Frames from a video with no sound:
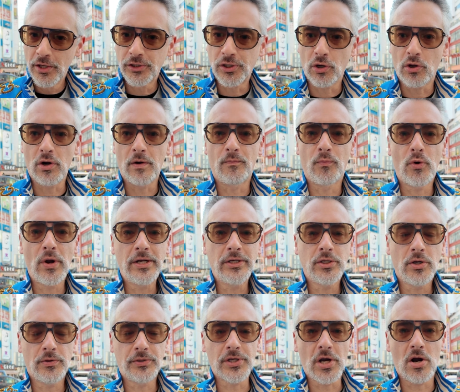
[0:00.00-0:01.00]
So go to
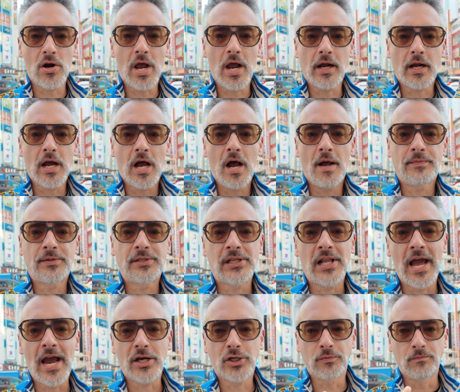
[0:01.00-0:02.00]
brentozar.com
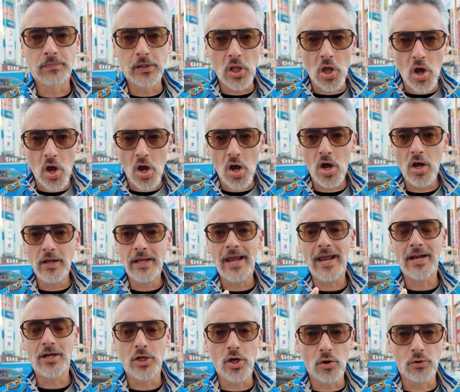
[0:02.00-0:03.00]
slash blog
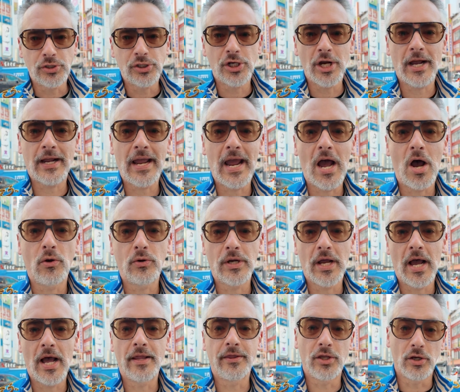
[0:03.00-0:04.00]
and go check out,
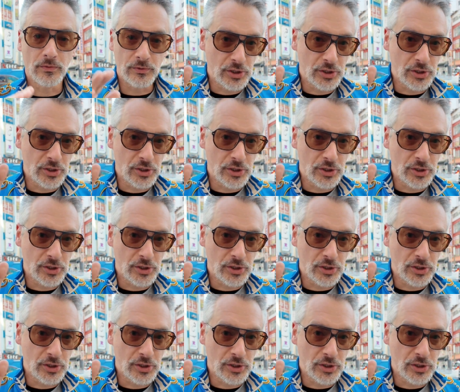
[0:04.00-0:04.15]
uh,